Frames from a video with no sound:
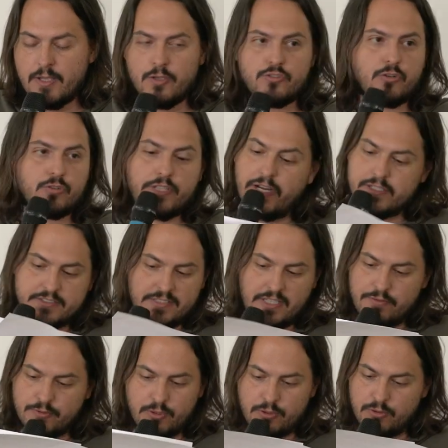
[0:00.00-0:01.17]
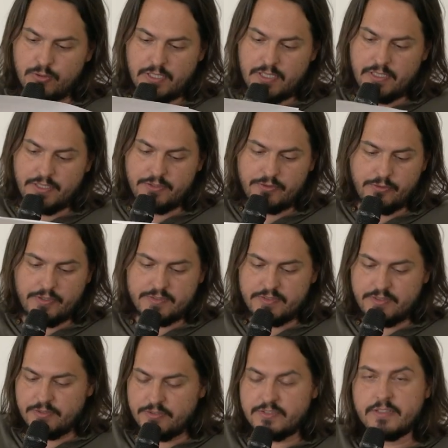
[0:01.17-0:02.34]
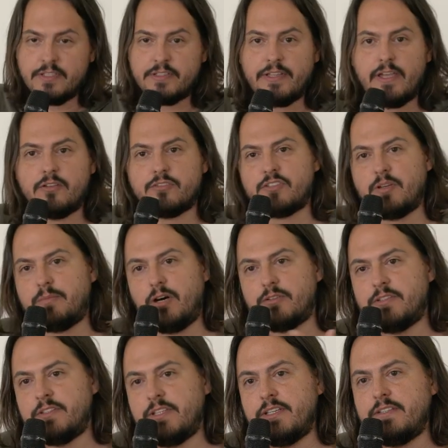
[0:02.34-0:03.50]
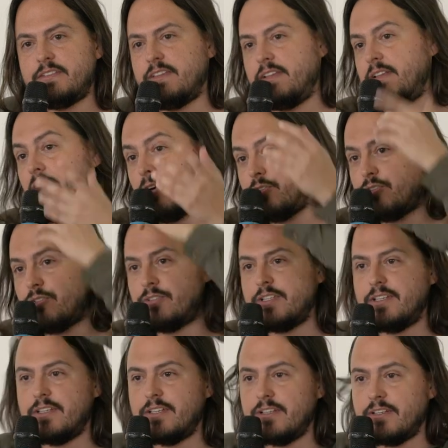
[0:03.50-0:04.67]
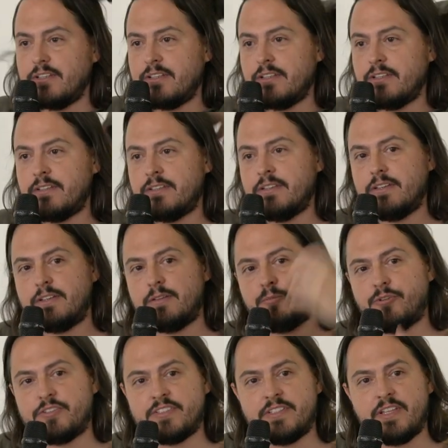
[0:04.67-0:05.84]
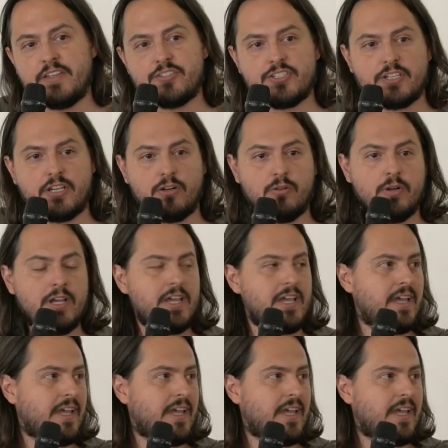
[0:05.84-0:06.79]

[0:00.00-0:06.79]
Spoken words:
So there are several interesting details about this, and also the presidential